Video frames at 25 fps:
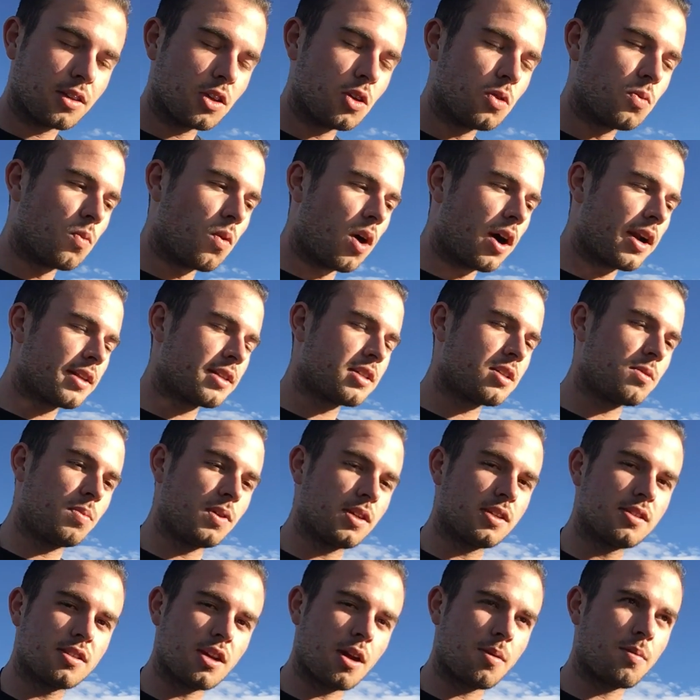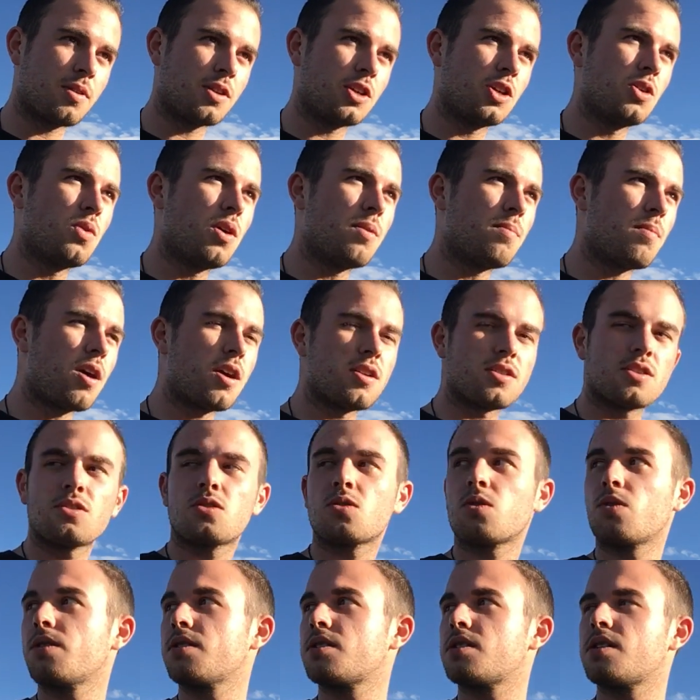You want it to be stubborn. You want Mars
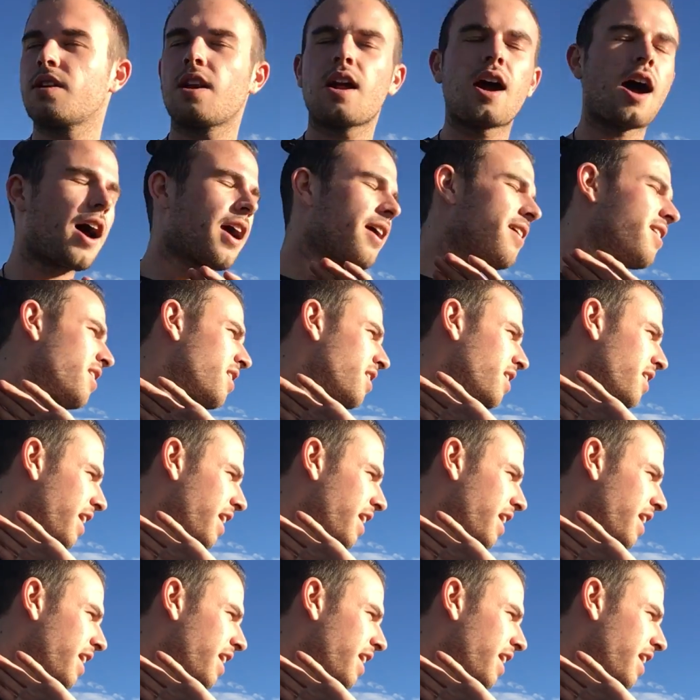and Taurus to not